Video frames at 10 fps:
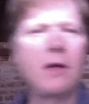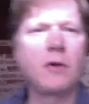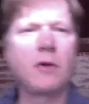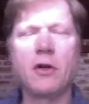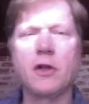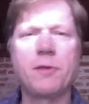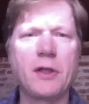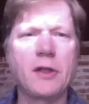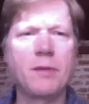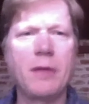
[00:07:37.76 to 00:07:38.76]
what your
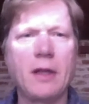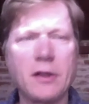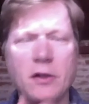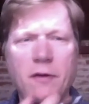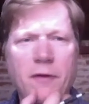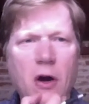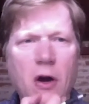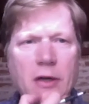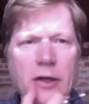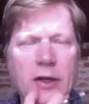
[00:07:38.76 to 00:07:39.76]
experience has been like so far
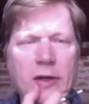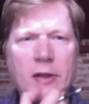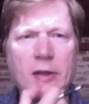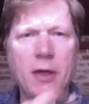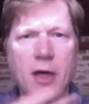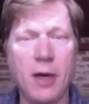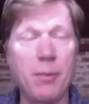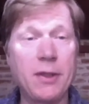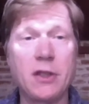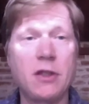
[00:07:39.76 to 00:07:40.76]
and some of the
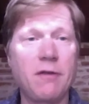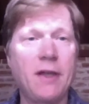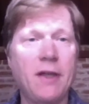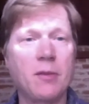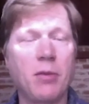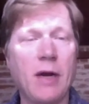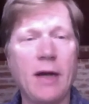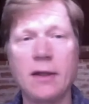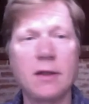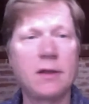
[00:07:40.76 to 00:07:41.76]
competition you faced in
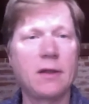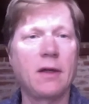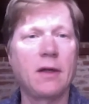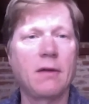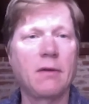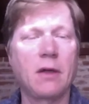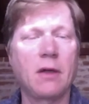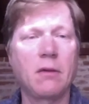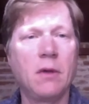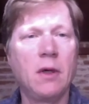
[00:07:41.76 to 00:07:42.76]
practice,
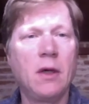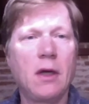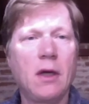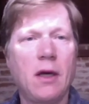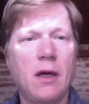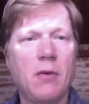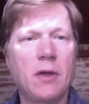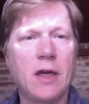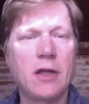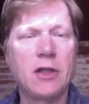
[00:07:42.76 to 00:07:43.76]
what's
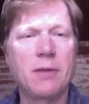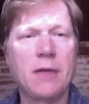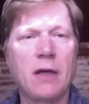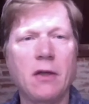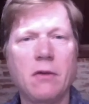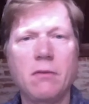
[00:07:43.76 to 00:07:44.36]
kind of jumped out at you?